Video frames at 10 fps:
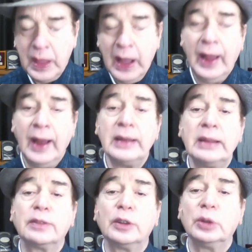And
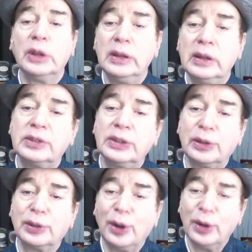if loneliness
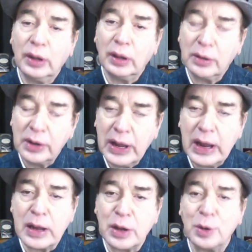has already
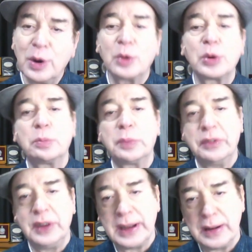hit you, how to
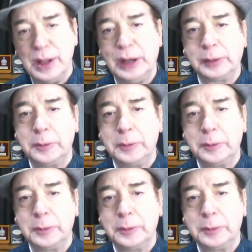prevent that?